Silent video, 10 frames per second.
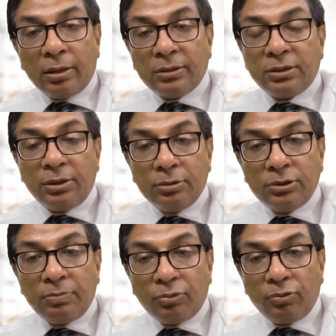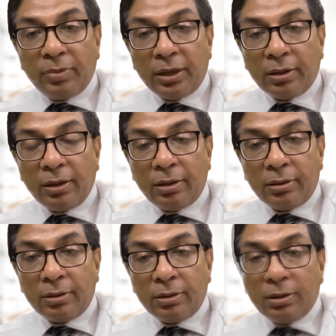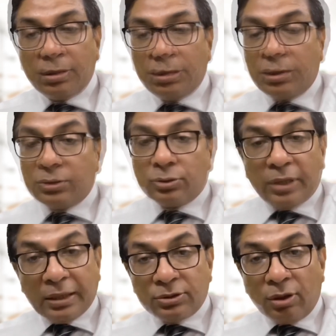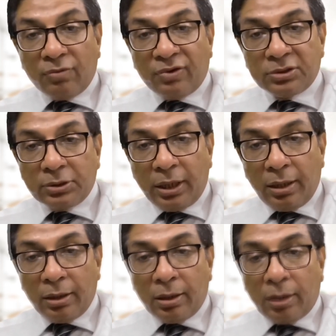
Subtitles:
there's a huge improvement there. So that's all for today.